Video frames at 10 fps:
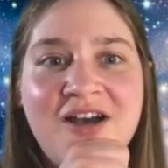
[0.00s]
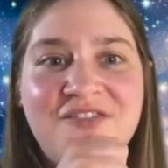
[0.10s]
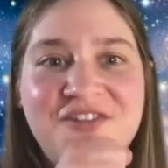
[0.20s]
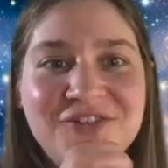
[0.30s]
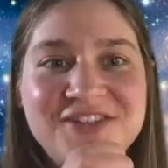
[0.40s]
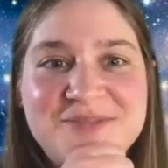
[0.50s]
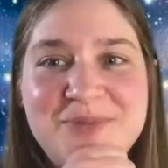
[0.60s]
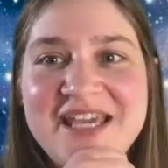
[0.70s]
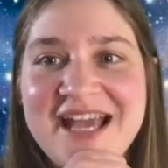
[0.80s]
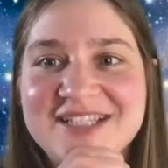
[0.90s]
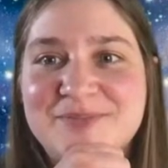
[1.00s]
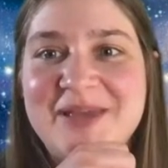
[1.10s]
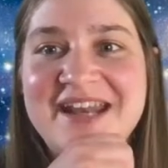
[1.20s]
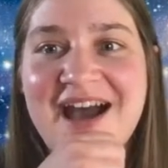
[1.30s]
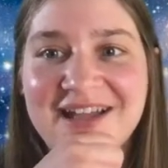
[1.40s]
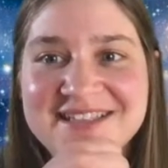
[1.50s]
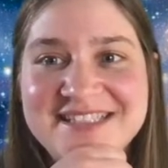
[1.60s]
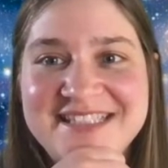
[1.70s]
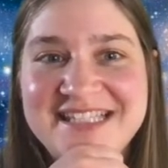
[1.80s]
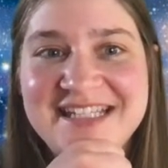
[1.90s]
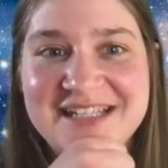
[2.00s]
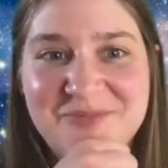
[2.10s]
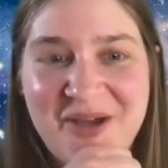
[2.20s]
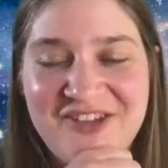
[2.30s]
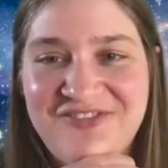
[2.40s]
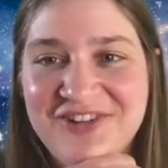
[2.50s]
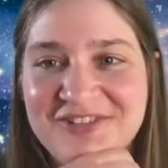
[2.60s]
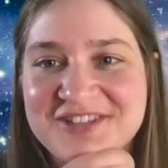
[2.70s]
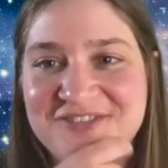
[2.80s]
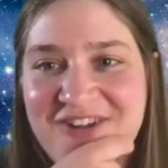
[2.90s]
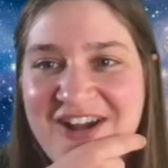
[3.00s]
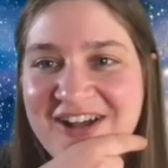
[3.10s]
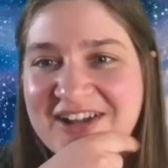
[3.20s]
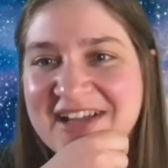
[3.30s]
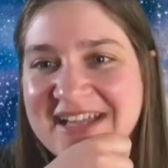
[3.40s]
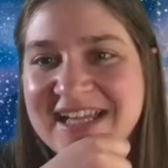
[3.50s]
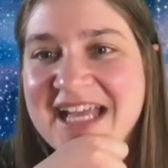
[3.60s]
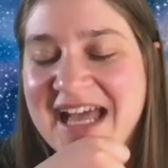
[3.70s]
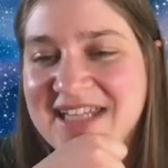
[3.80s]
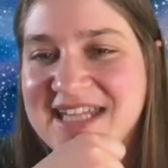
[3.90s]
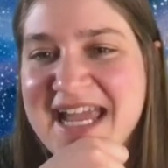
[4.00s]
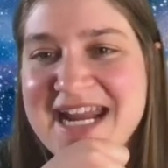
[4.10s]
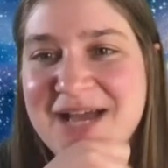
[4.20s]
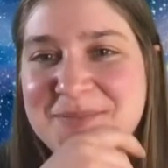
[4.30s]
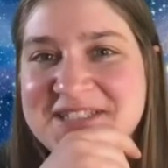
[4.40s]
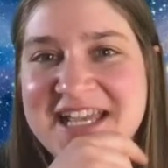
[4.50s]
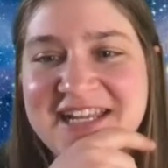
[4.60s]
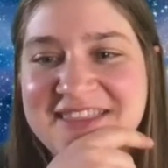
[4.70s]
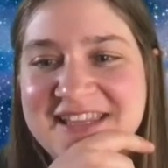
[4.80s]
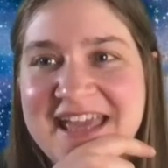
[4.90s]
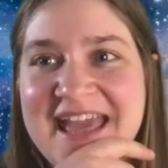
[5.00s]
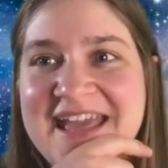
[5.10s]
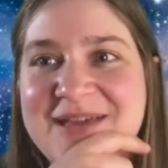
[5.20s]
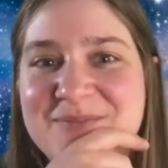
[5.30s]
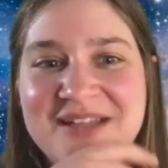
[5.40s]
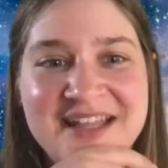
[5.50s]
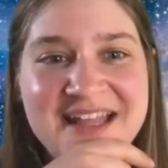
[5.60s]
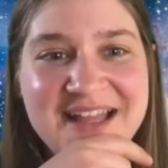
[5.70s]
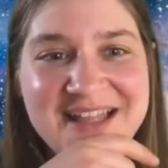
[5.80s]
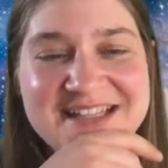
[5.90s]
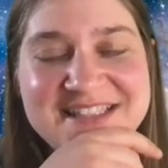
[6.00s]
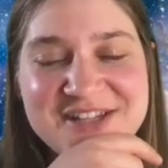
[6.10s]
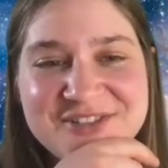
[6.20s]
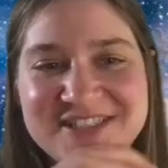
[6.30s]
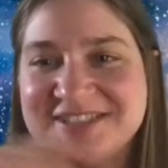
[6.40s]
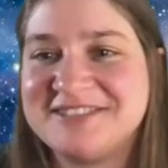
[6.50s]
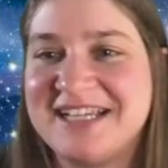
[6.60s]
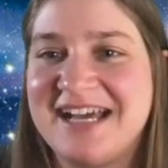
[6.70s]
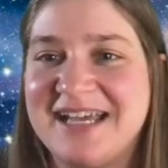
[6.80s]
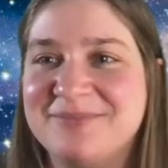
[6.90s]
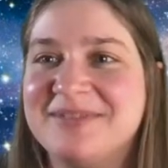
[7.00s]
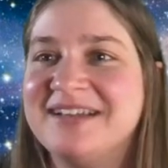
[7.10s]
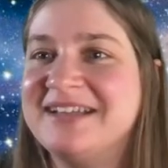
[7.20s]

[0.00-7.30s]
Fearless Bee has been unseated by Fearless Frog. A late upset in the game. Is there still time?